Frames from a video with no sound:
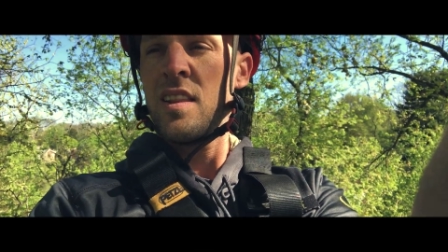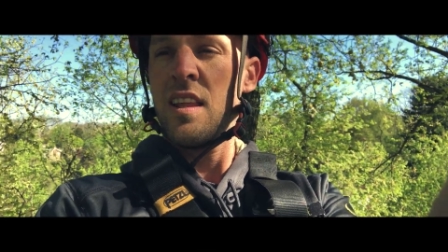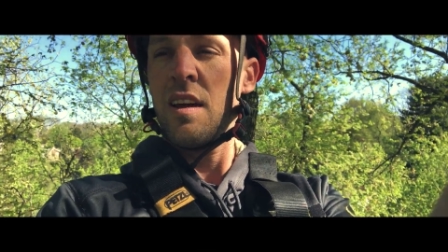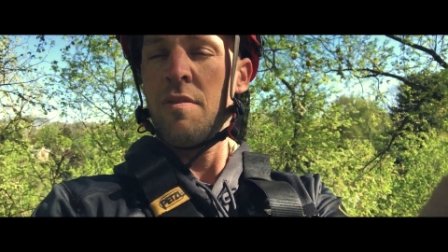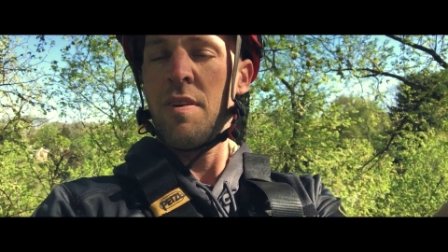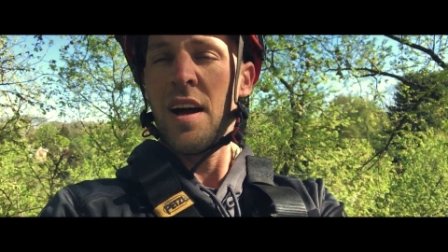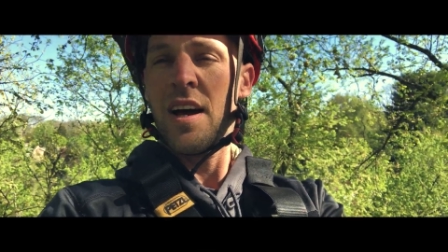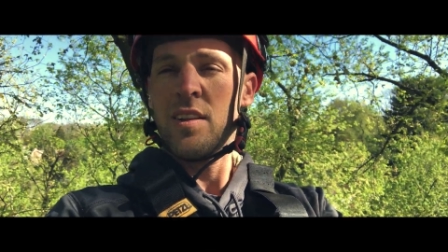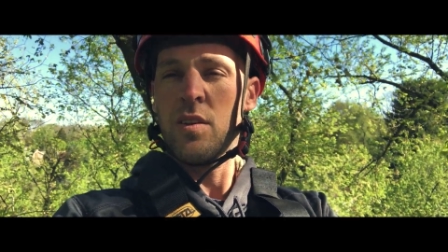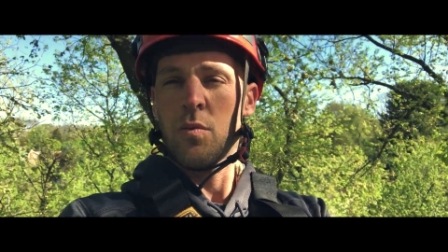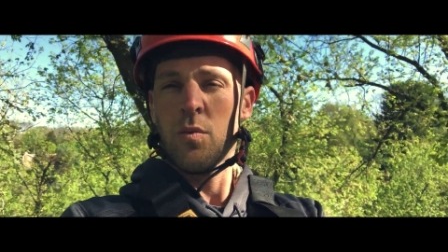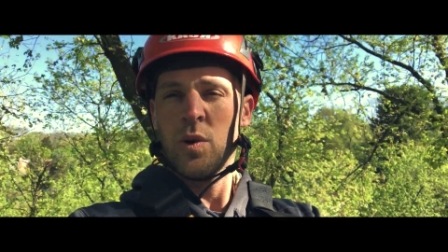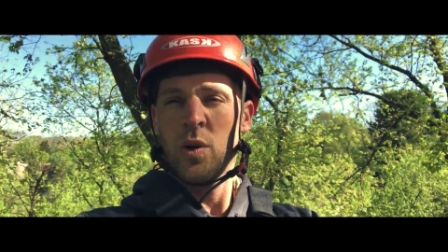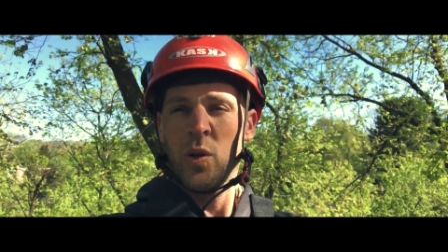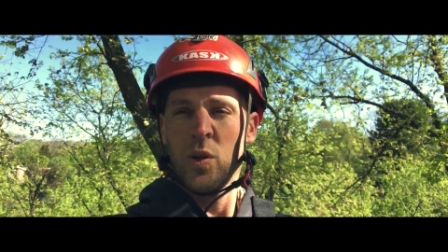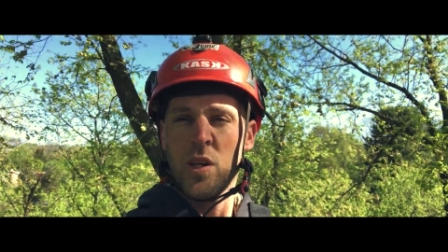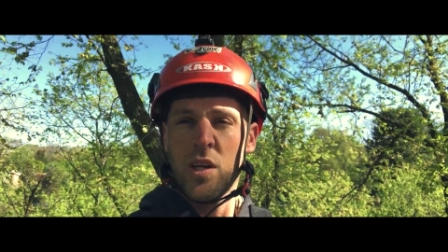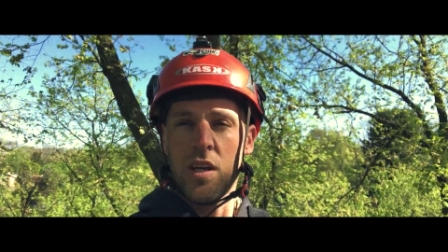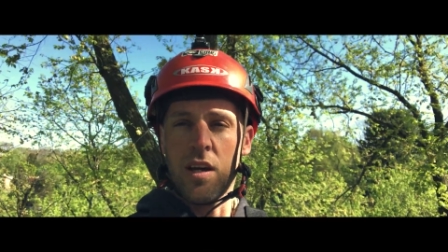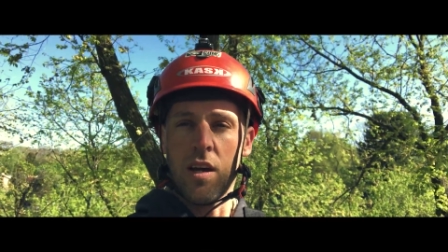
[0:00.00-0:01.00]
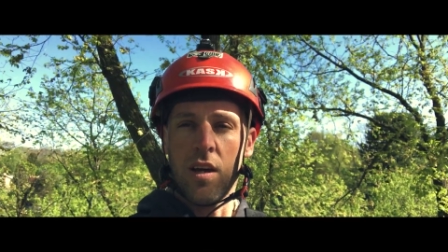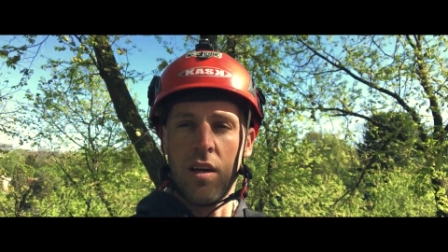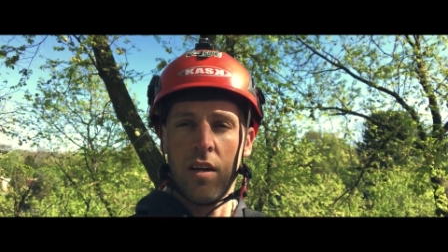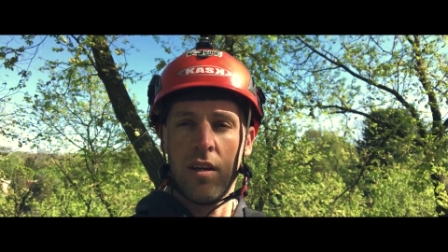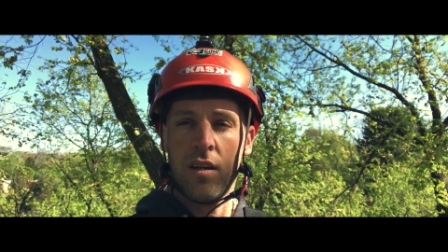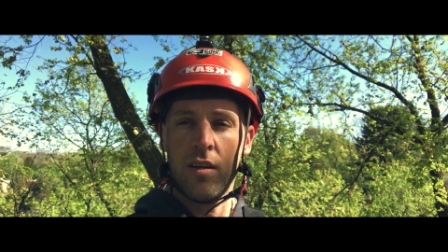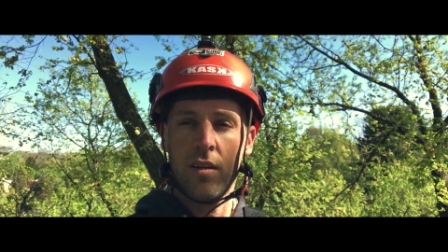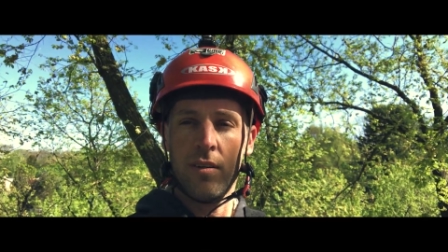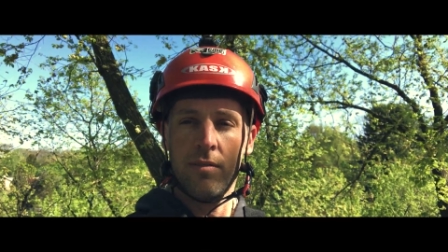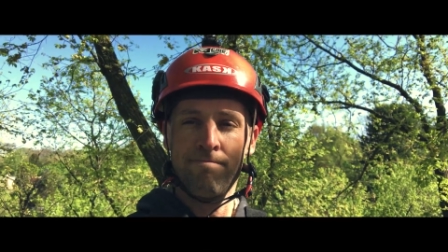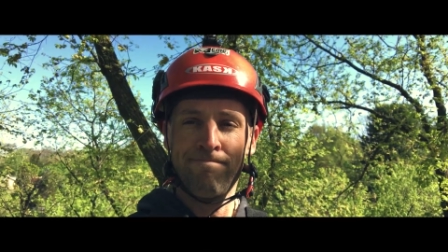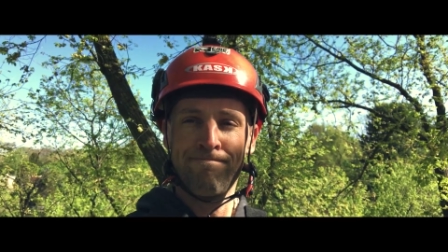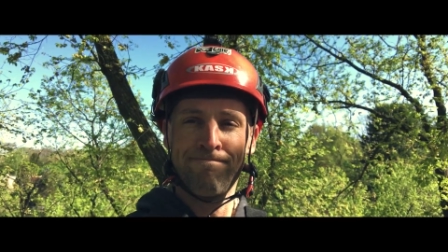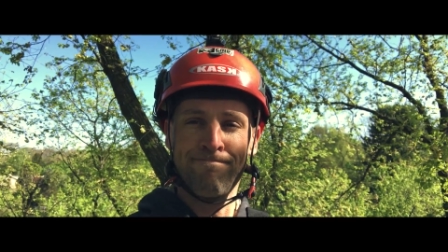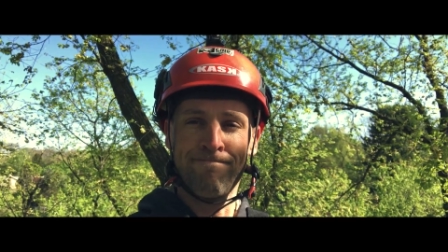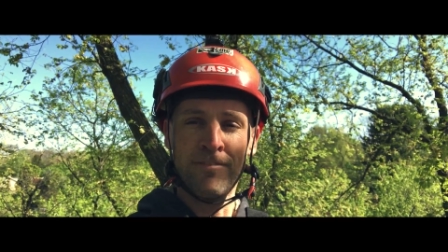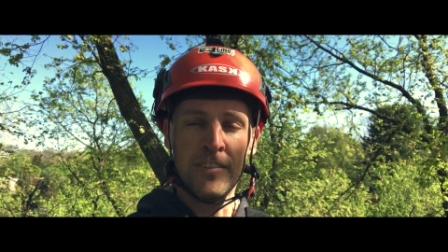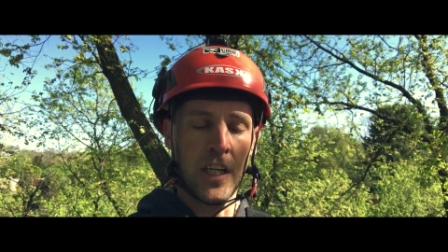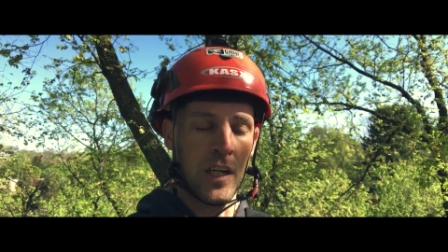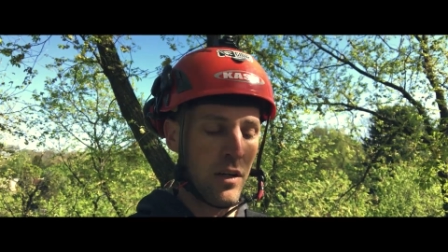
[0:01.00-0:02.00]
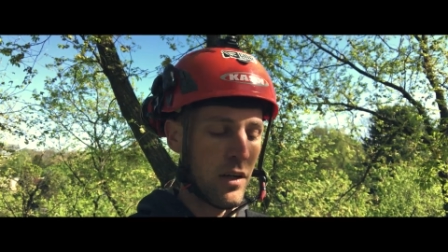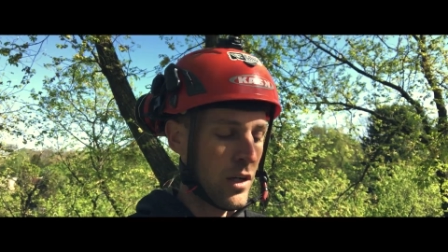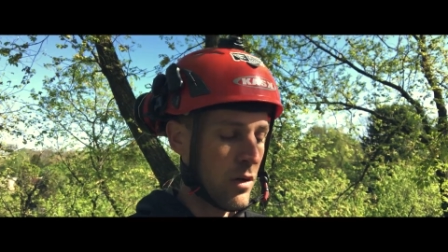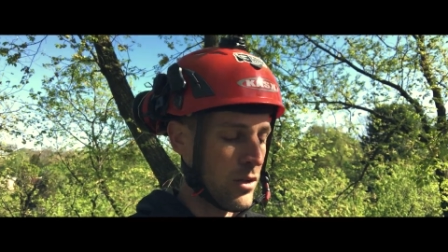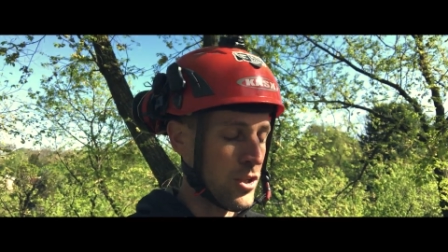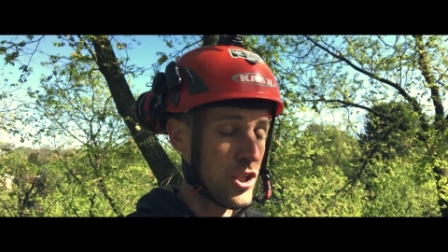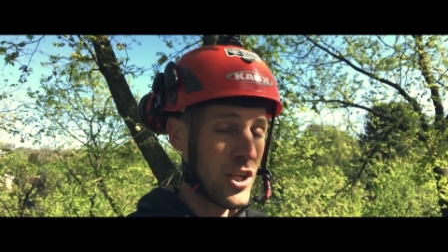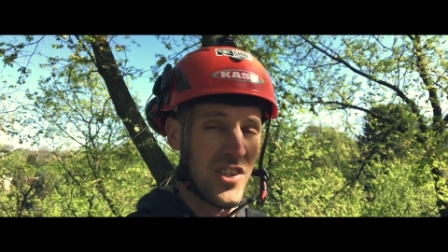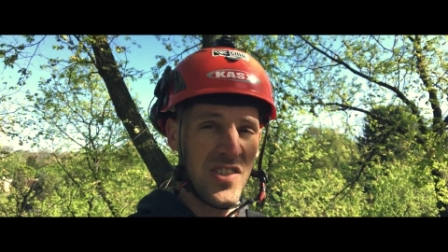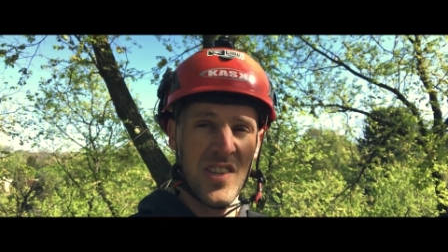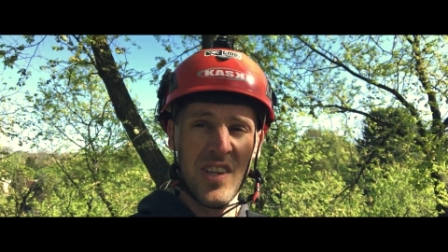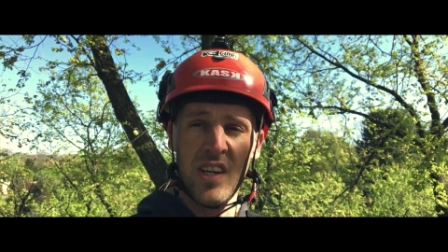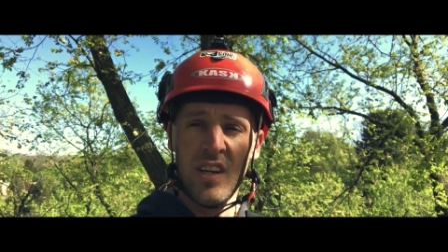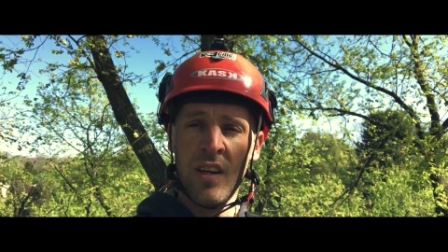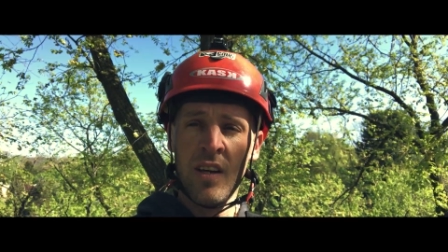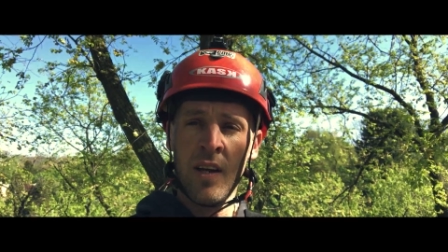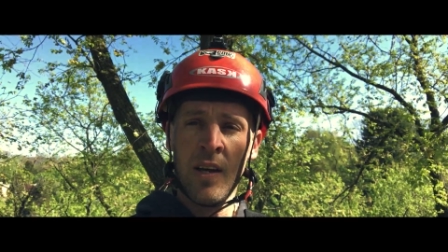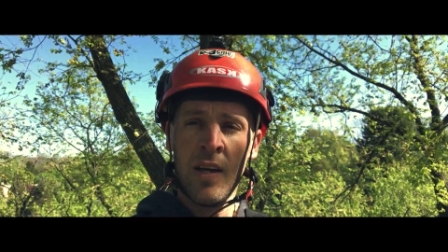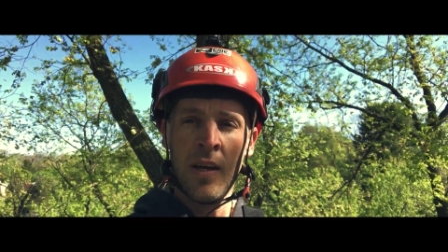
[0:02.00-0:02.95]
they've had to really, adjust it.